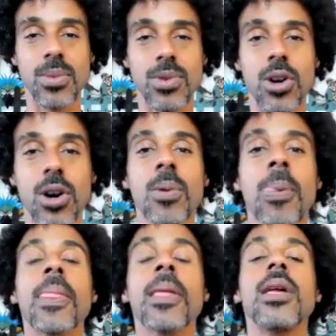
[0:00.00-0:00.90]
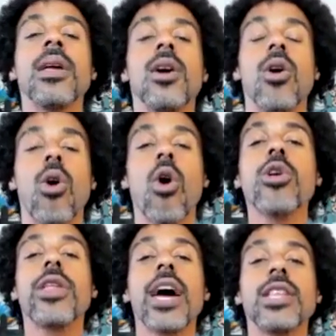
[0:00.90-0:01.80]
You know, all
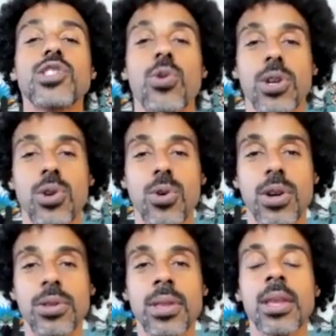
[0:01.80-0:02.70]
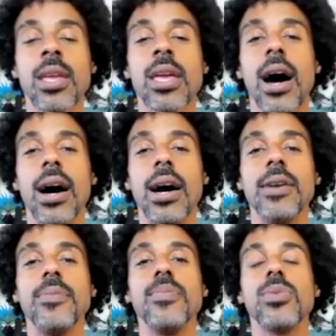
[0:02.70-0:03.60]
of that is going
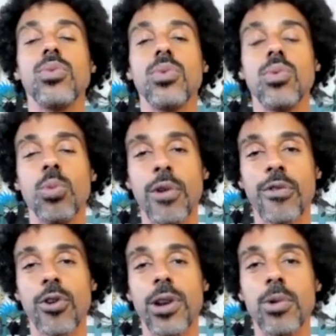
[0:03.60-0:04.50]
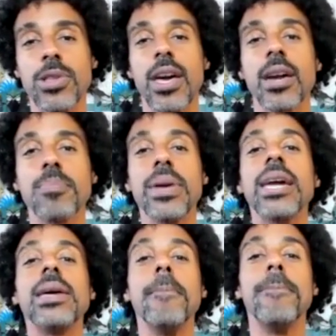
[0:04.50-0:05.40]
on with her and everything, being
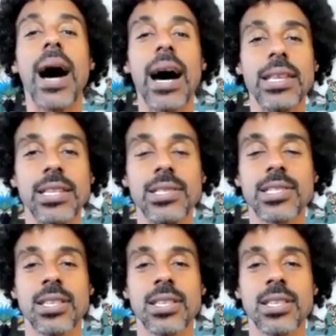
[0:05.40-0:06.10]
embodied.